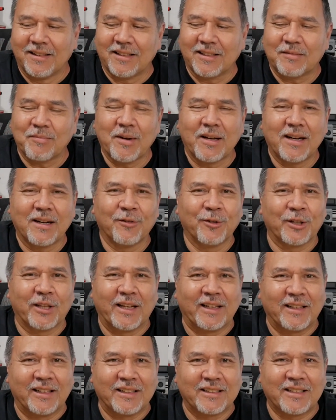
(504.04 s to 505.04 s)
just about
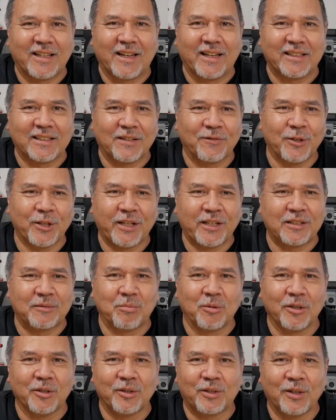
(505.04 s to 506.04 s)
everything these days. Everything's
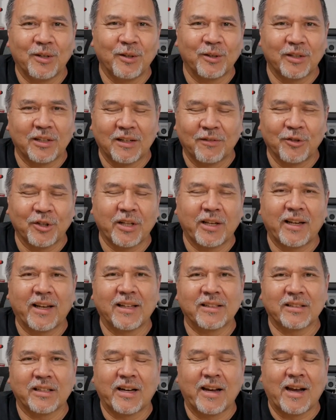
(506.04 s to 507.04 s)
Bluetooth and everything
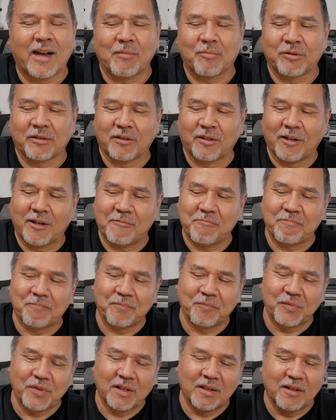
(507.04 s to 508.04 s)
has an app, right?
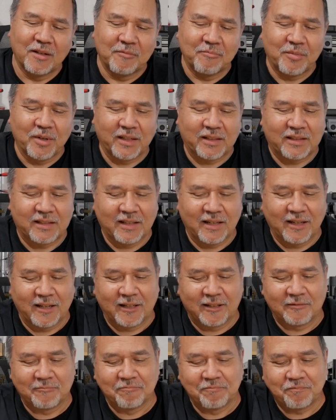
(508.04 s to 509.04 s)
But
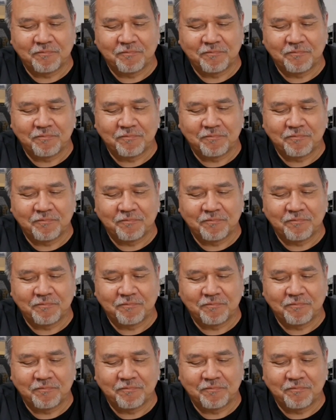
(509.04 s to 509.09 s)
uh,